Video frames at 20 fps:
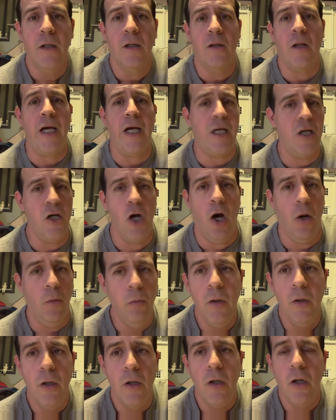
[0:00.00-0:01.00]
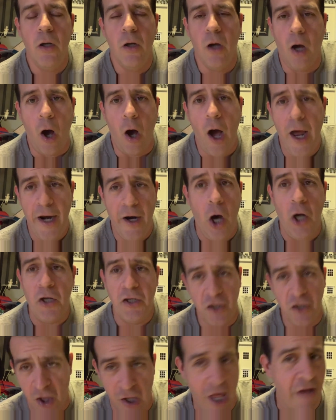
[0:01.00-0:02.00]
And on
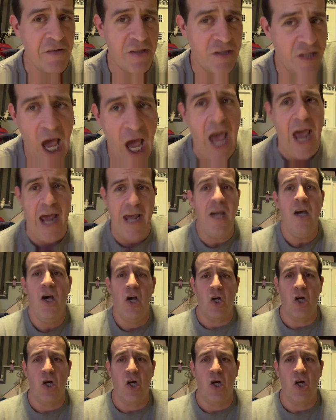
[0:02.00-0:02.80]
the 11th day,